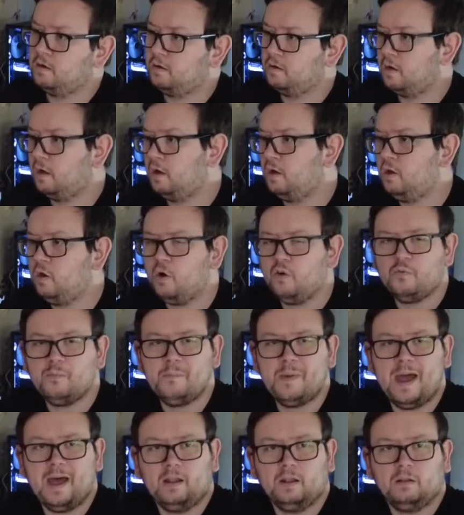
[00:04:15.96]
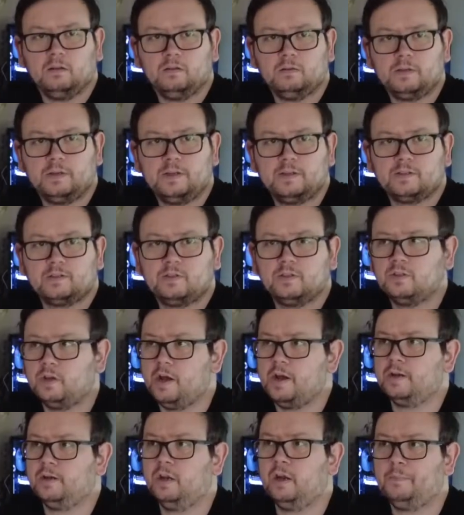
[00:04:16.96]
a lot of metal in its
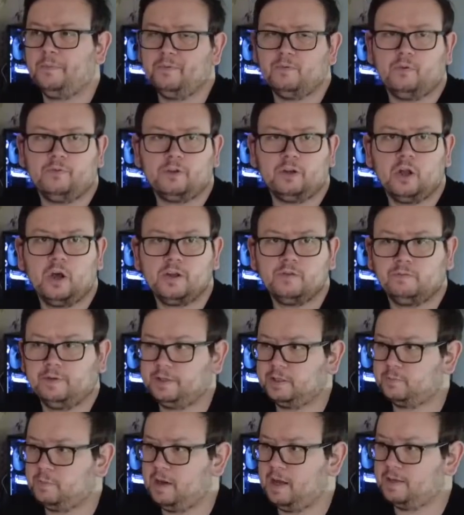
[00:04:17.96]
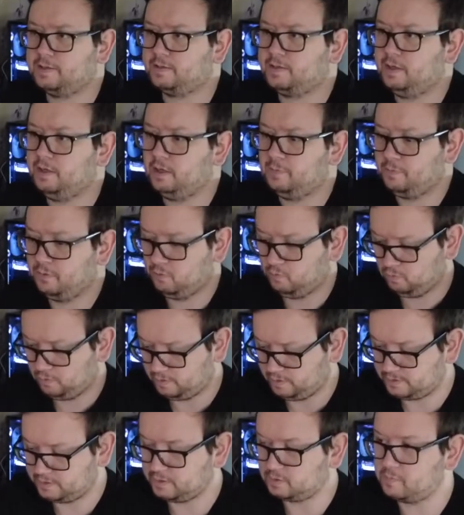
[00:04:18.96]
design. Don't get me wrong, the light ring's plastic, but all of
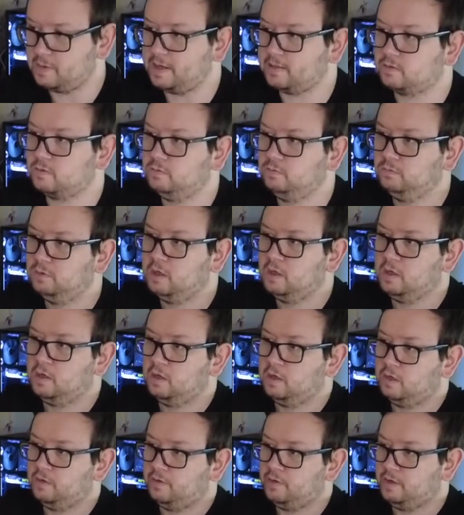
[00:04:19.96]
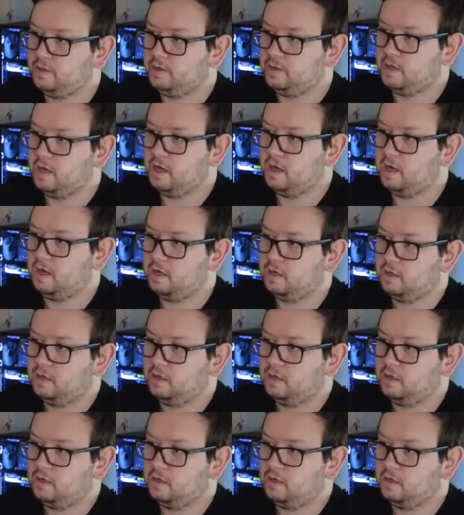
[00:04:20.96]
this is metal. The